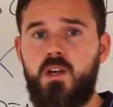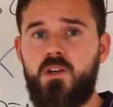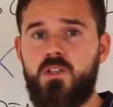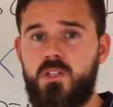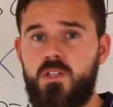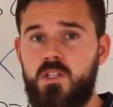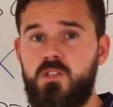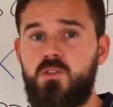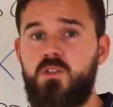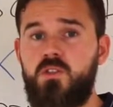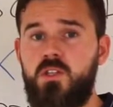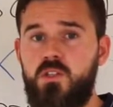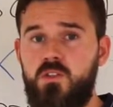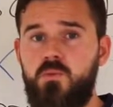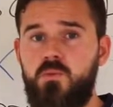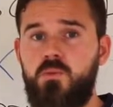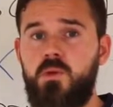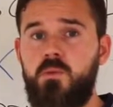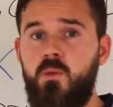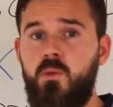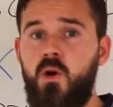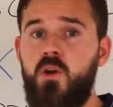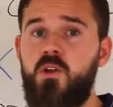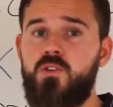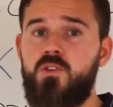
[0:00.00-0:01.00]
areas that you need to
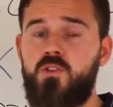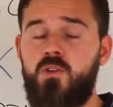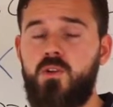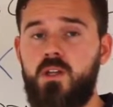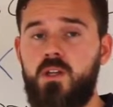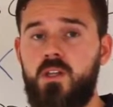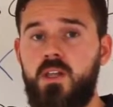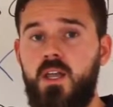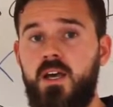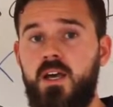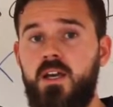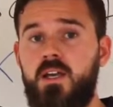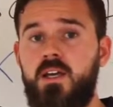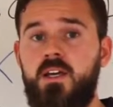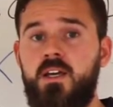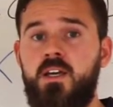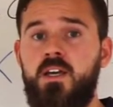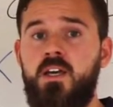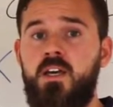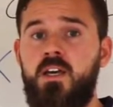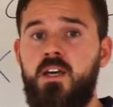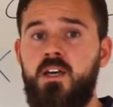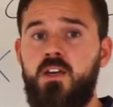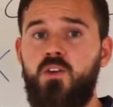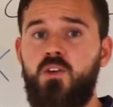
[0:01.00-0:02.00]
be monitoring, like
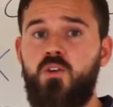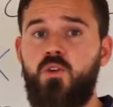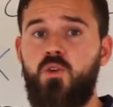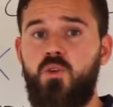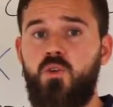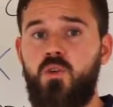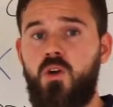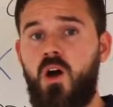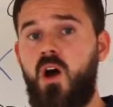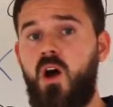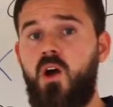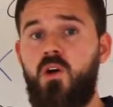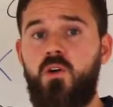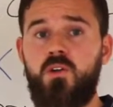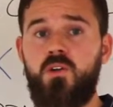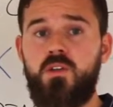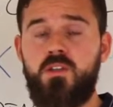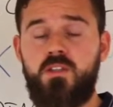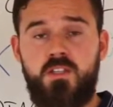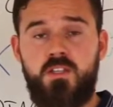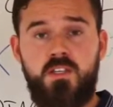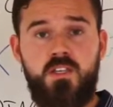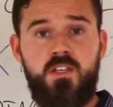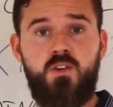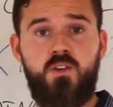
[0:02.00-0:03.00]
your
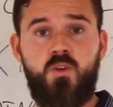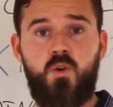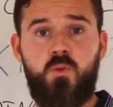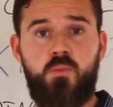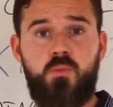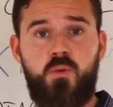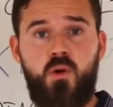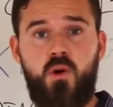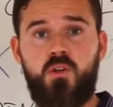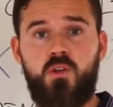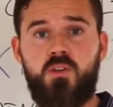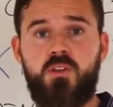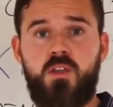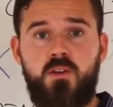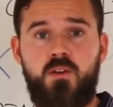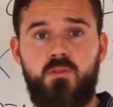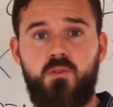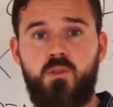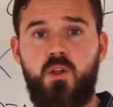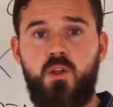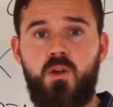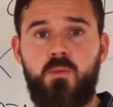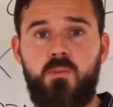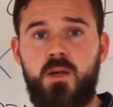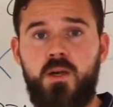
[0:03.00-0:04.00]
R&D or product
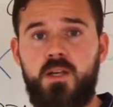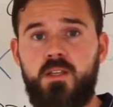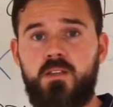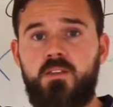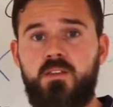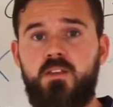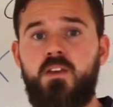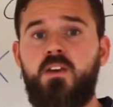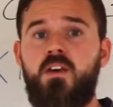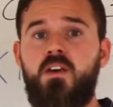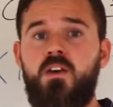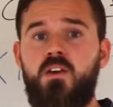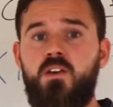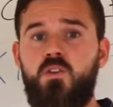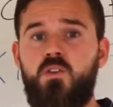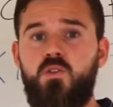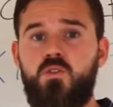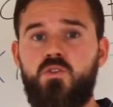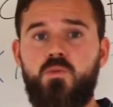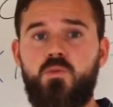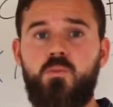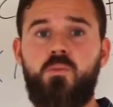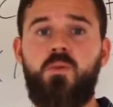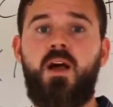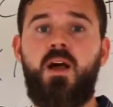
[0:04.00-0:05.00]
development, your
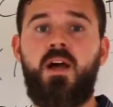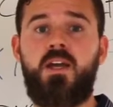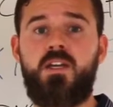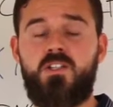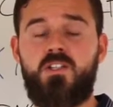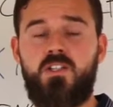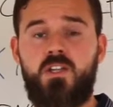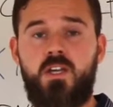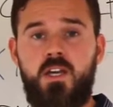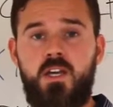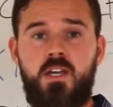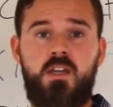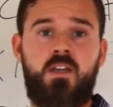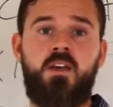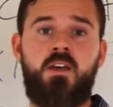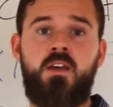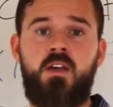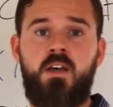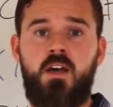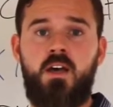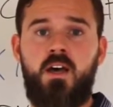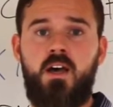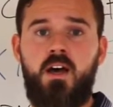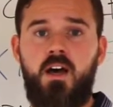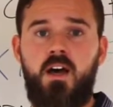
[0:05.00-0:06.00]
supply chain,
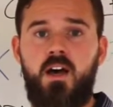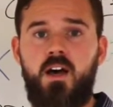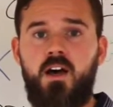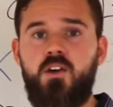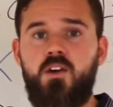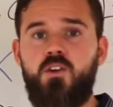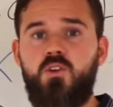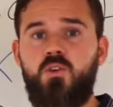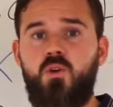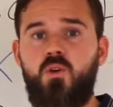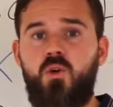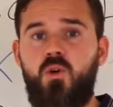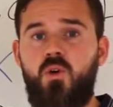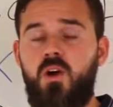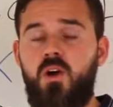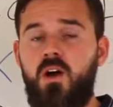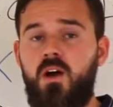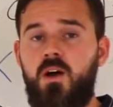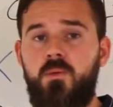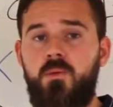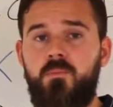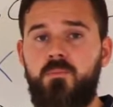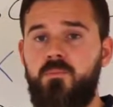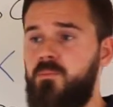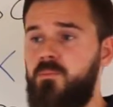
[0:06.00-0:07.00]
your
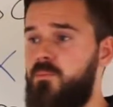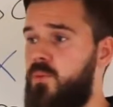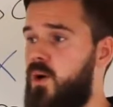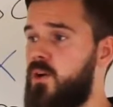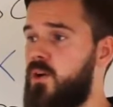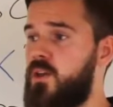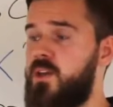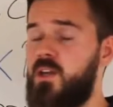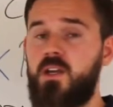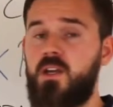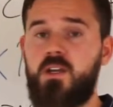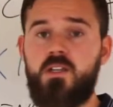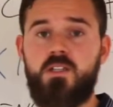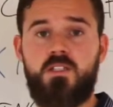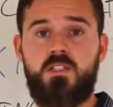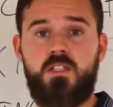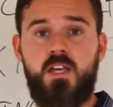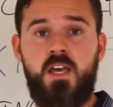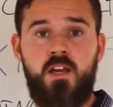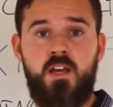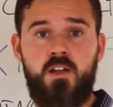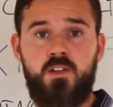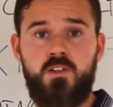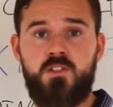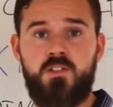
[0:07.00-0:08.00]
marketing and
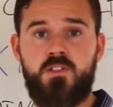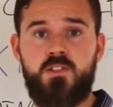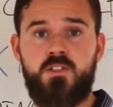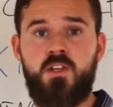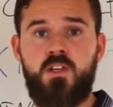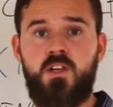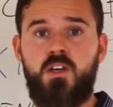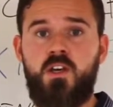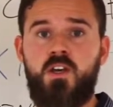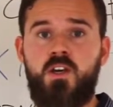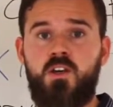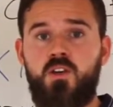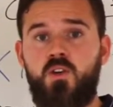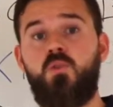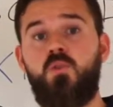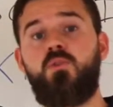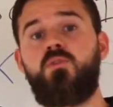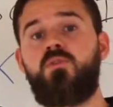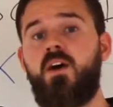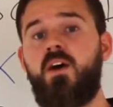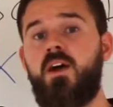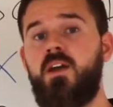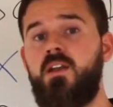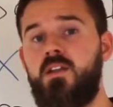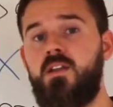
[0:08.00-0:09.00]
sales, your
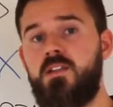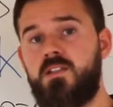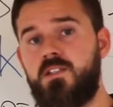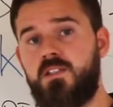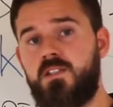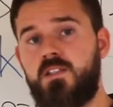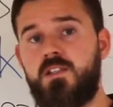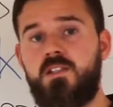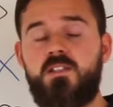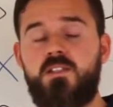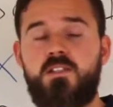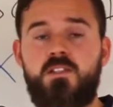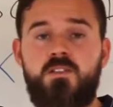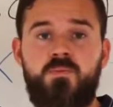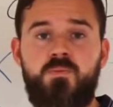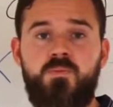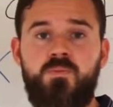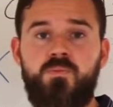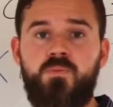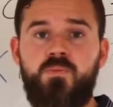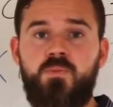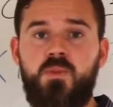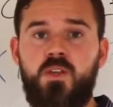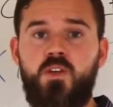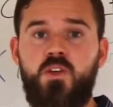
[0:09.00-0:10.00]
finances,
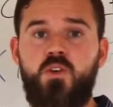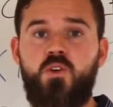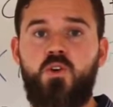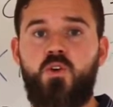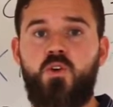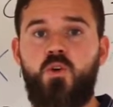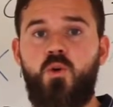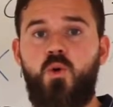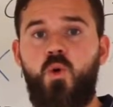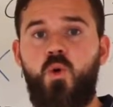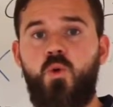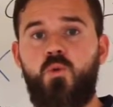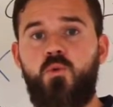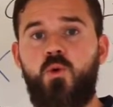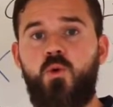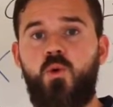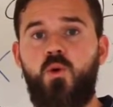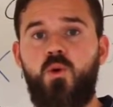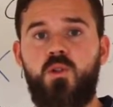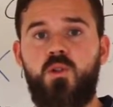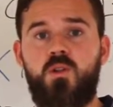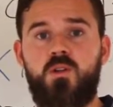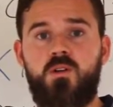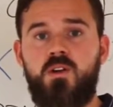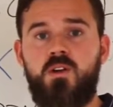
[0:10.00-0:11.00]
your
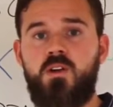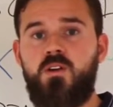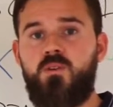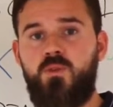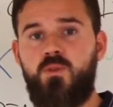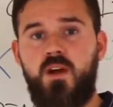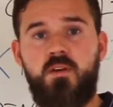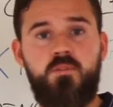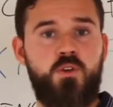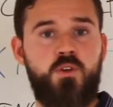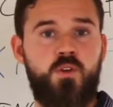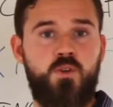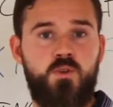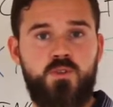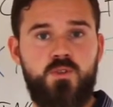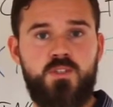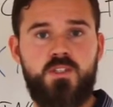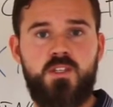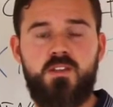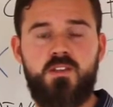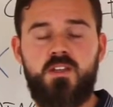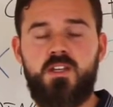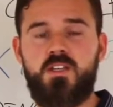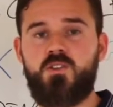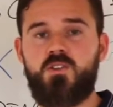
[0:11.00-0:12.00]
overall
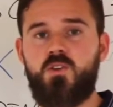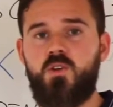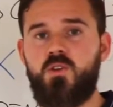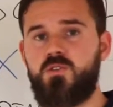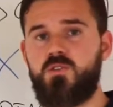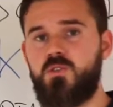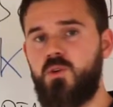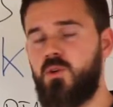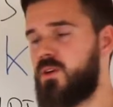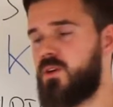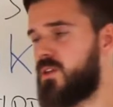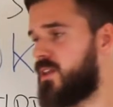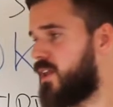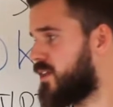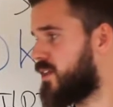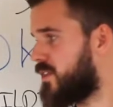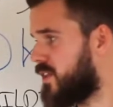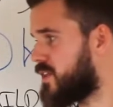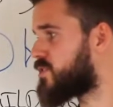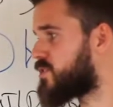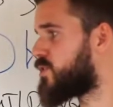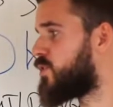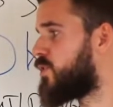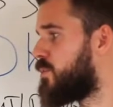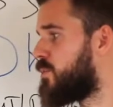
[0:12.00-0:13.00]
revenues and things. So like
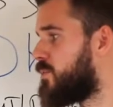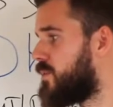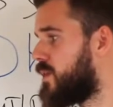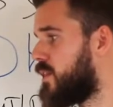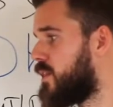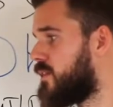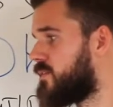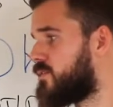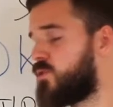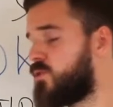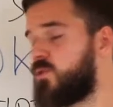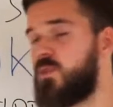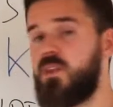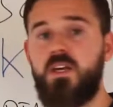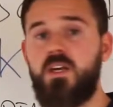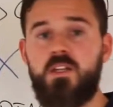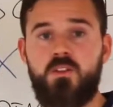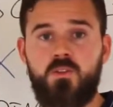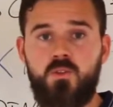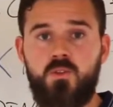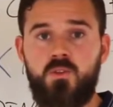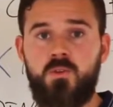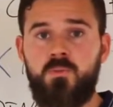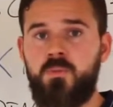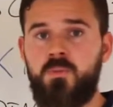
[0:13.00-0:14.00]
that's going to be too
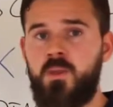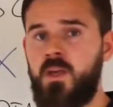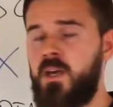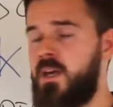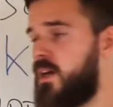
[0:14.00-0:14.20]
little.